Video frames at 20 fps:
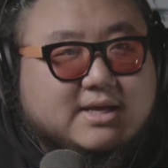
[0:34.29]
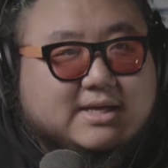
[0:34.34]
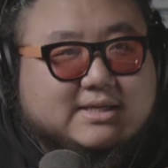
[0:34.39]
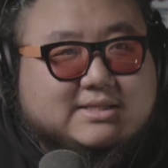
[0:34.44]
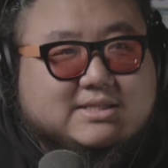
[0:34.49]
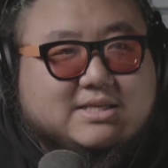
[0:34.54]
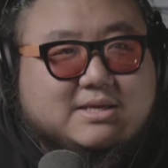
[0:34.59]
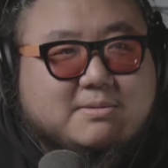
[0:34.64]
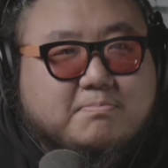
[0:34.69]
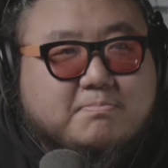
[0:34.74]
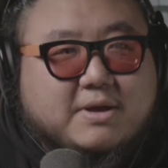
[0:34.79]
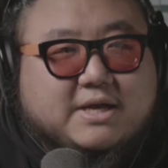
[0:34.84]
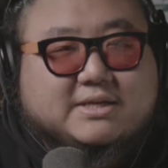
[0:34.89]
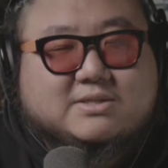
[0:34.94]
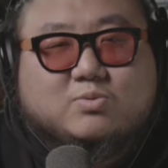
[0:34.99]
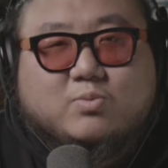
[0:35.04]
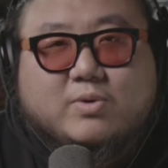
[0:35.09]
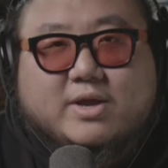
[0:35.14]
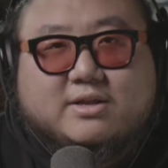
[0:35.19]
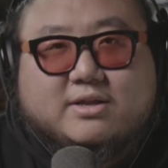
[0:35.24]
It's the
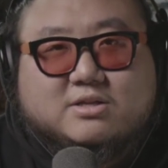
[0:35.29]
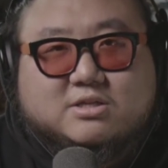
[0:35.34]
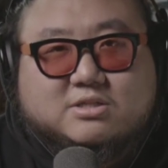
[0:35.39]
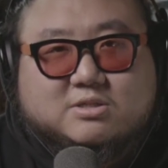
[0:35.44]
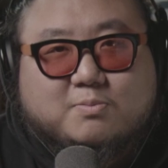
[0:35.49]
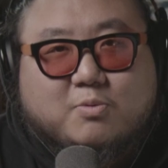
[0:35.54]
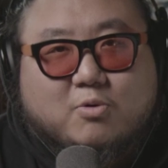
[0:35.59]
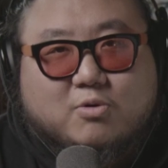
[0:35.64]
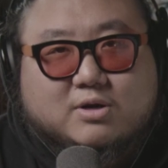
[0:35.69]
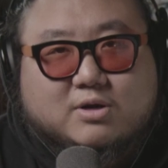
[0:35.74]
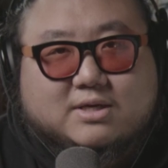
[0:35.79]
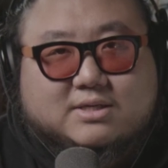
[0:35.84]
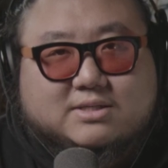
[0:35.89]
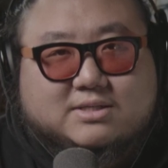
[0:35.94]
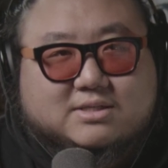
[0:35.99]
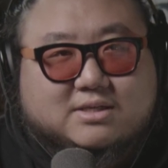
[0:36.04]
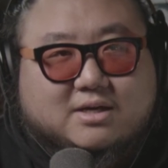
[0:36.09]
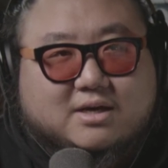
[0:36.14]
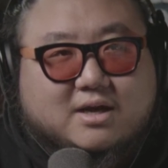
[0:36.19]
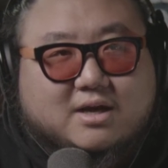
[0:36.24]
best way to support
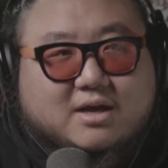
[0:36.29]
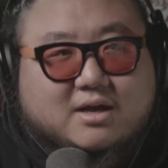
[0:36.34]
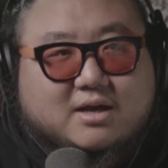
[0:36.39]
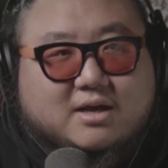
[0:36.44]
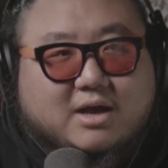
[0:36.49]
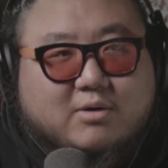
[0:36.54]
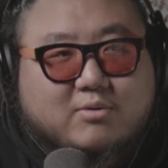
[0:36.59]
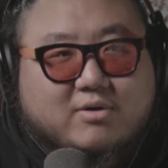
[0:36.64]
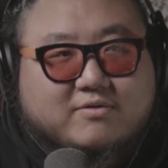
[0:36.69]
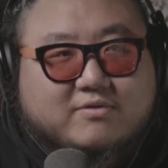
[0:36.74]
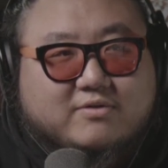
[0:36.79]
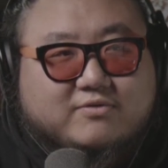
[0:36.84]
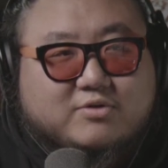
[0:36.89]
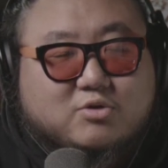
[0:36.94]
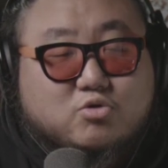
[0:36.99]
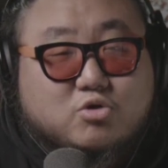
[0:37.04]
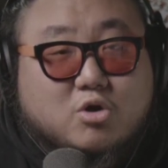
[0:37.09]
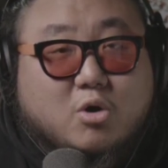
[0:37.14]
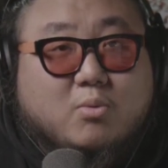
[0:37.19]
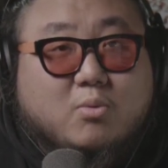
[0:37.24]
us. However,
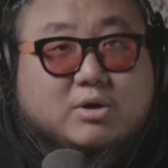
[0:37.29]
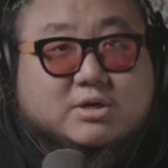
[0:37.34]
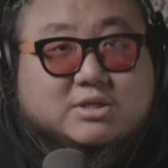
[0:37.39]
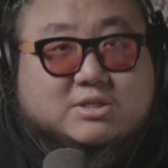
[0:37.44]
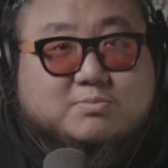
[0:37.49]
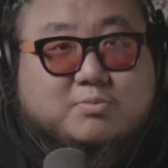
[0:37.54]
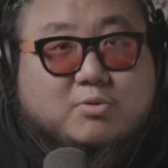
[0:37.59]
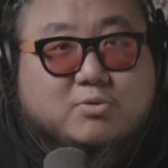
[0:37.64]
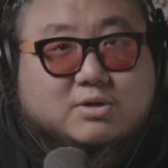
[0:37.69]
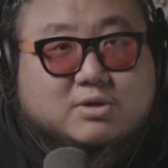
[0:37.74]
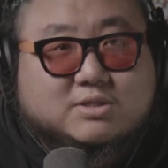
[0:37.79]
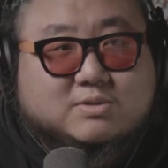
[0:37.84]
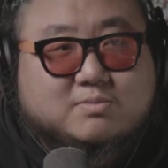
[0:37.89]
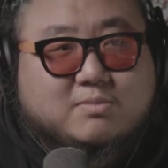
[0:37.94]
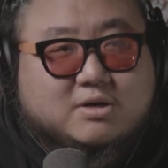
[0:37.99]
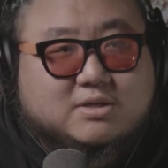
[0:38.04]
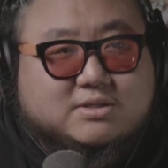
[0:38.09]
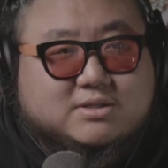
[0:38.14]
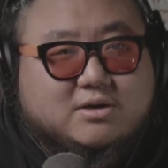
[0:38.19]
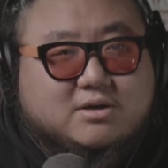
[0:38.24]
if you don't want to support
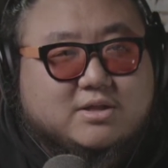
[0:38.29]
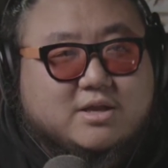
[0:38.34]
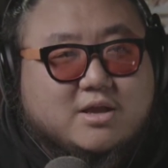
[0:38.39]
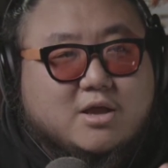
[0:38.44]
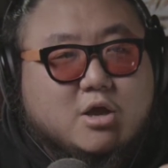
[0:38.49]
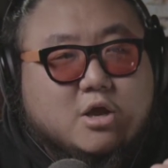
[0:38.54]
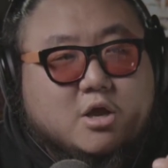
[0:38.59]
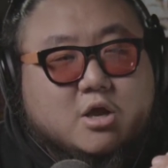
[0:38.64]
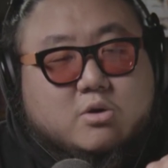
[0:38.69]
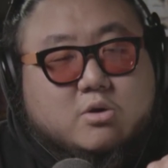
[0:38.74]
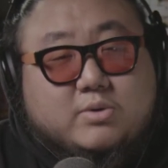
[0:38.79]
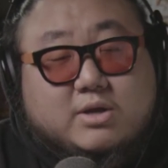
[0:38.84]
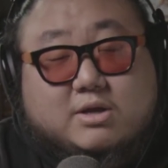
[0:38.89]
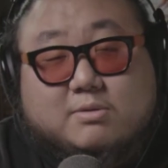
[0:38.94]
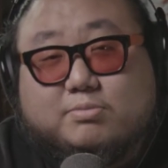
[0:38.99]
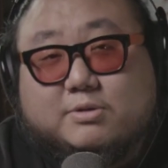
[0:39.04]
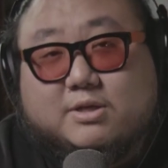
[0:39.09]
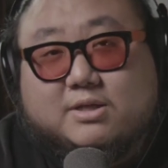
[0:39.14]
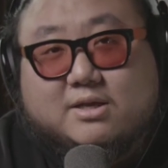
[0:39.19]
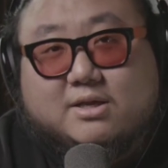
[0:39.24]
us monetarily, we
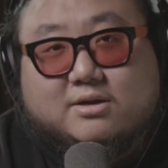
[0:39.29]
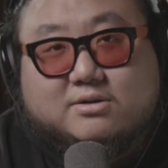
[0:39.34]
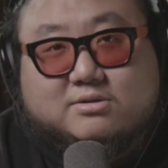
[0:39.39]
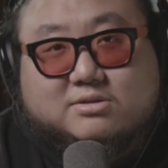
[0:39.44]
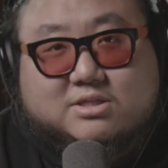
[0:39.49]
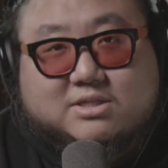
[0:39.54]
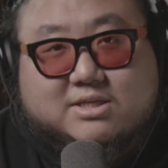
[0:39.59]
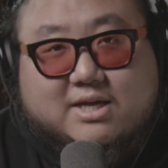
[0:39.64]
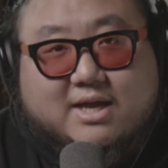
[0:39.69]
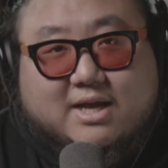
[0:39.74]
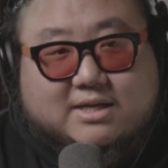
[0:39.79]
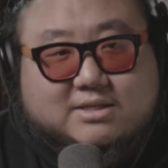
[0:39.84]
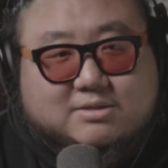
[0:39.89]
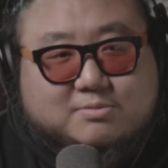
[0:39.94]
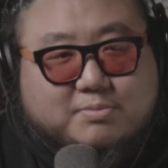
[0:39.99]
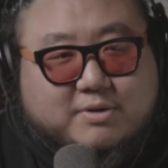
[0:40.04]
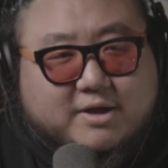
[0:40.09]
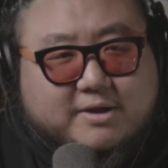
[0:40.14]
completely understand.